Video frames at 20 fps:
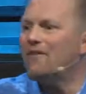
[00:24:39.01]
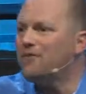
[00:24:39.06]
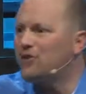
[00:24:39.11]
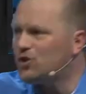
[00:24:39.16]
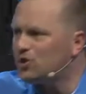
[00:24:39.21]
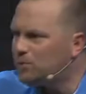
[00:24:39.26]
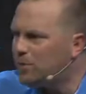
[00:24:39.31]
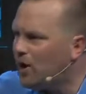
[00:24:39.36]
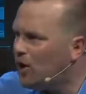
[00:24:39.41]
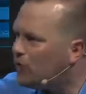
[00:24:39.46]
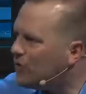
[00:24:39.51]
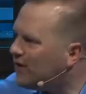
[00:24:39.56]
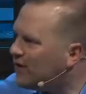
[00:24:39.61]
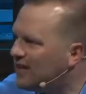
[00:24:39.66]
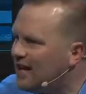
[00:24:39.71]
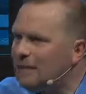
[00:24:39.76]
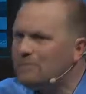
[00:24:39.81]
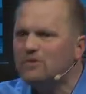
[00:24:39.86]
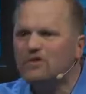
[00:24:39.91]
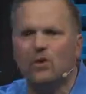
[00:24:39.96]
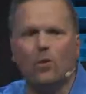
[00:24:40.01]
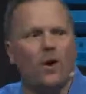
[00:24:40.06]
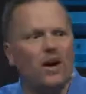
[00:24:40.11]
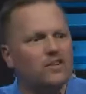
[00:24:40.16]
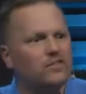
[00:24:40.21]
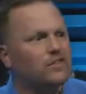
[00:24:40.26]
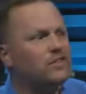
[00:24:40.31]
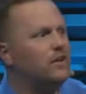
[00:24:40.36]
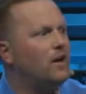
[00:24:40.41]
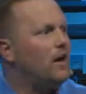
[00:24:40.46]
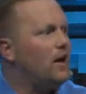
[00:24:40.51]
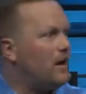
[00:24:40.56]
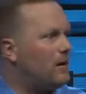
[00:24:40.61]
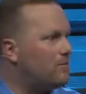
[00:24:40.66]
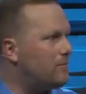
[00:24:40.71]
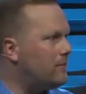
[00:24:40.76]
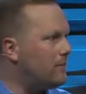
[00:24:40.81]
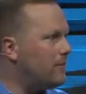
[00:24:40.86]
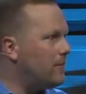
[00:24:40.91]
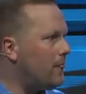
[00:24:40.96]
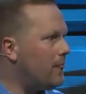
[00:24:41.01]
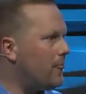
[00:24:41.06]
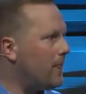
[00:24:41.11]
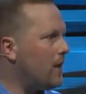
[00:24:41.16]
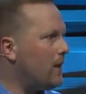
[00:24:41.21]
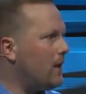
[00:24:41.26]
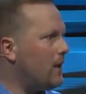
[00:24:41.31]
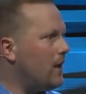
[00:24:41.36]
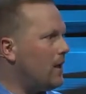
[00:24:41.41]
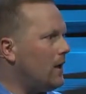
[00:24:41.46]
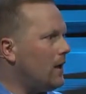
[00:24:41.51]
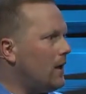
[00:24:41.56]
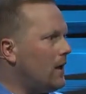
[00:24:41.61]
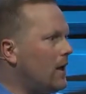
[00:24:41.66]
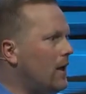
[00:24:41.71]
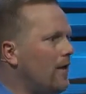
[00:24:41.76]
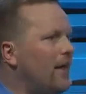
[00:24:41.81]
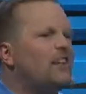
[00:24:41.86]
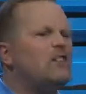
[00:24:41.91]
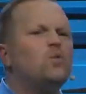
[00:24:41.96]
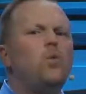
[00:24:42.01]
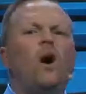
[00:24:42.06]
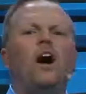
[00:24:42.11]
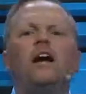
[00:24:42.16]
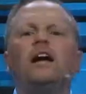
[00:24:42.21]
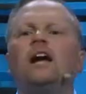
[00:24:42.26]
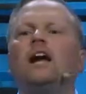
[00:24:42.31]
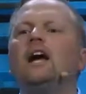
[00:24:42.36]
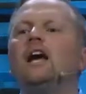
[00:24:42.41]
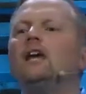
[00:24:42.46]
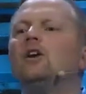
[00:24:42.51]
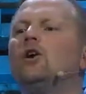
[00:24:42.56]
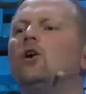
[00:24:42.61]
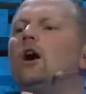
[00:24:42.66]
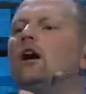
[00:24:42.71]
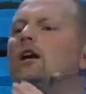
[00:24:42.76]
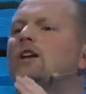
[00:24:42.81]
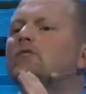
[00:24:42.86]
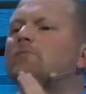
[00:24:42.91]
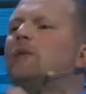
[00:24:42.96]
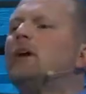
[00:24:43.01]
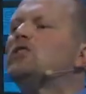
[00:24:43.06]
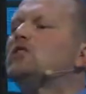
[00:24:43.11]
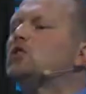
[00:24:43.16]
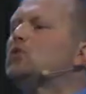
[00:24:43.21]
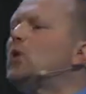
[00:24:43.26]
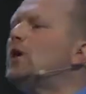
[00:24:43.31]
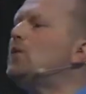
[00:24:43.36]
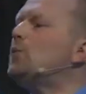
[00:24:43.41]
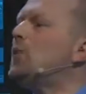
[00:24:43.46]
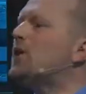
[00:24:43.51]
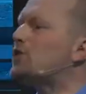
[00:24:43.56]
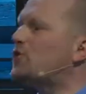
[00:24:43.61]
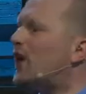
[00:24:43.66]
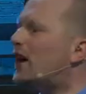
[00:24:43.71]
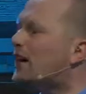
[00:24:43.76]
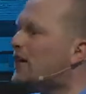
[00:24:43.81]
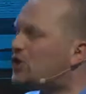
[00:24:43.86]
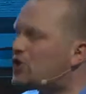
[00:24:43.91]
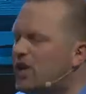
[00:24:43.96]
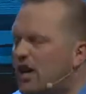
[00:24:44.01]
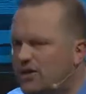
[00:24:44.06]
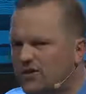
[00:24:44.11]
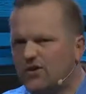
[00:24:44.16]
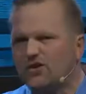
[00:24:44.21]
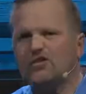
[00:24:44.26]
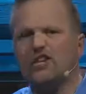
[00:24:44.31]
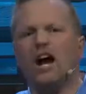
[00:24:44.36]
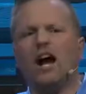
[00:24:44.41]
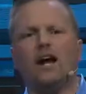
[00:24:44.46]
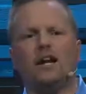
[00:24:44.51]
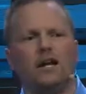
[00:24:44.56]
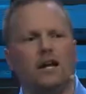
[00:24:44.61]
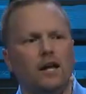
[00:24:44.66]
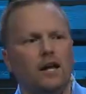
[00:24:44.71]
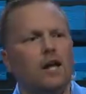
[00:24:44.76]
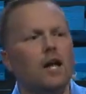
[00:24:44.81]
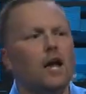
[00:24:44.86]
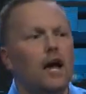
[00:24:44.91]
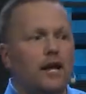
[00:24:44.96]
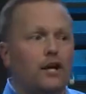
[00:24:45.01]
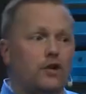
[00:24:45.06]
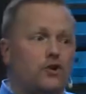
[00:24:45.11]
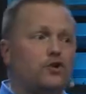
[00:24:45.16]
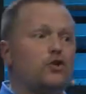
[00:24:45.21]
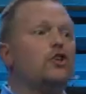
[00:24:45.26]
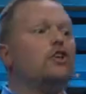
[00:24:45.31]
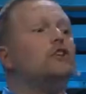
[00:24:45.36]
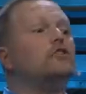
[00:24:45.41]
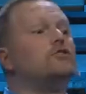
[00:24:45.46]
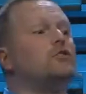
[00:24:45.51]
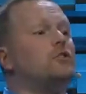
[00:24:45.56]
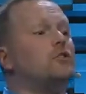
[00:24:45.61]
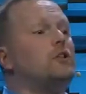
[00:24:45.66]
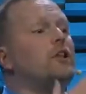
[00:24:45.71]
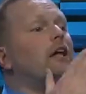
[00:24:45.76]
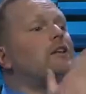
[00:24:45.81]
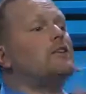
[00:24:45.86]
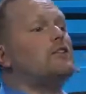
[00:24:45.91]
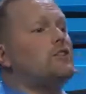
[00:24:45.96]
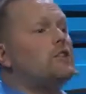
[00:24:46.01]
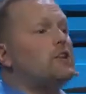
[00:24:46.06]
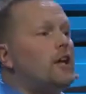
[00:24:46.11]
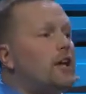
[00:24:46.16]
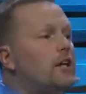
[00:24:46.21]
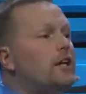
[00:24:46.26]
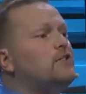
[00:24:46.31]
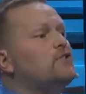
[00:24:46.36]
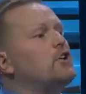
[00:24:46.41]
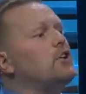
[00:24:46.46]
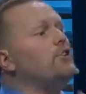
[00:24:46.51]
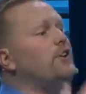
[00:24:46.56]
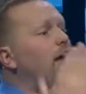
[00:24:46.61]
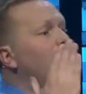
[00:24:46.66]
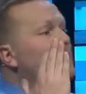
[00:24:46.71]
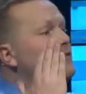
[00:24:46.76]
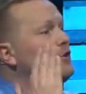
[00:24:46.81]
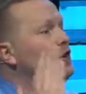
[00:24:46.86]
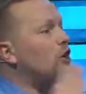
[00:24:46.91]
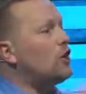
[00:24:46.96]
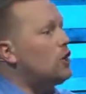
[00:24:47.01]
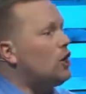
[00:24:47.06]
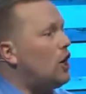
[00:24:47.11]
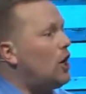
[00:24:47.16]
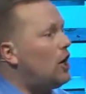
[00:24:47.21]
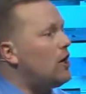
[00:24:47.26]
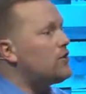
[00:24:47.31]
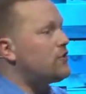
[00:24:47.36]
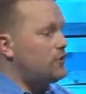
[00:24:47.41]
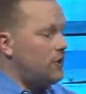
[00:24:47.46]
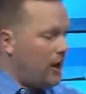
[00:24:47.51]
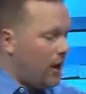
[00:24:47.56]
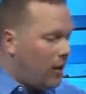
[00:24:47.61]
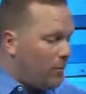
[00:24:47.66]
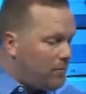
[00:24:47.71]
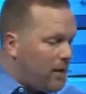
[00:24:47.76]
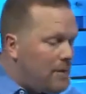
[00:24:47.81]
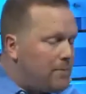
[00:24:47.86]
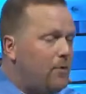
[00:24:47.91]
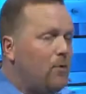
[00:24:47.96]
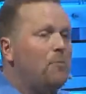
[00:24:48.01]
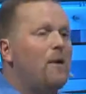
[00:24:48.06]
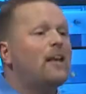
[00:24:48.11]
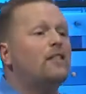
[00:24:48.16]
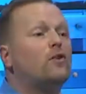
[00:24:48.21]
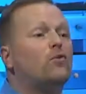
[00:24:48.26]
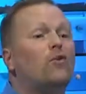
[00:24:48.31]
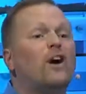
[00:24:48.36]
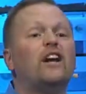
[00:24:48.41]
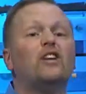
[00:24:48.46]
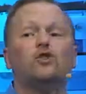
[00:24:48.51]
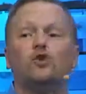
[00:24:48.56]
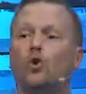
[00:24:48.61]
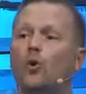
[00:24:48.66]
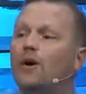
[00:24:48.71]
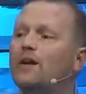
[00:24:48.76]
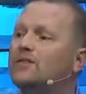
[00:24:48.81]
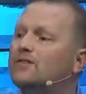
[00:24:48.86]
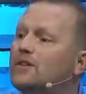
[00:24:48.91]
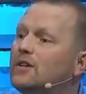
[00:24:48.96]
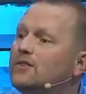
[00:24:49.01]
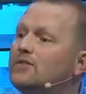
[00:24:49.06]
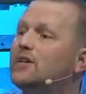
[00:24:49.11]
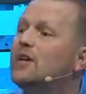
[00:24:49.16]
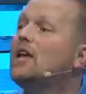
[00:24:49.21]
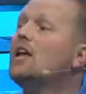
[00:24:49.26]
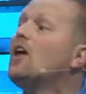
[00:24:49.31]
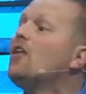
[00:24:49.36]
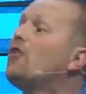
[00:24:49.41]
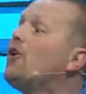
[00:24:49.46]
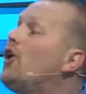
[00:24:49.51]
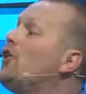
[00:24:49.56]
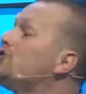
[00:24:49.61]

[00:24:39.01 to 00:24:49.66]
your spirit redeemed is a waste of time. That's why, you know, as much as we, we try to change society, and it's good to legislate, it's good to have good laws to help people make the right choices, those